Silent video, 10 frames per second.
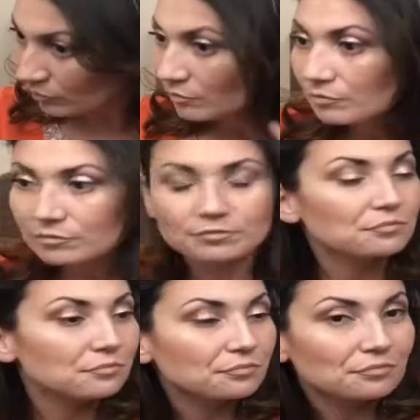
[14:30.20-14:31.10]

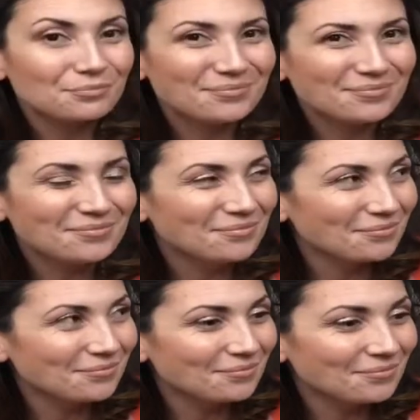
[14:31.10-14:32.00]

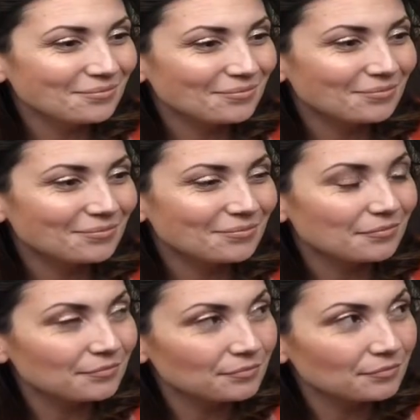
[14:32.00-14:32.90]

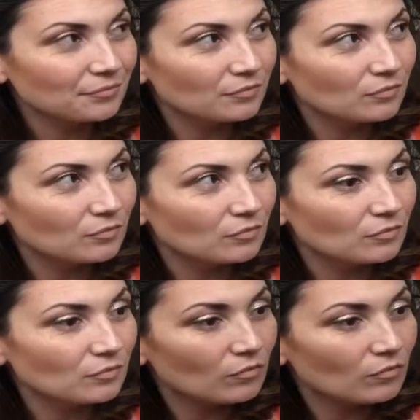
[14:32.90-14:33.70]
This person isn't speaking.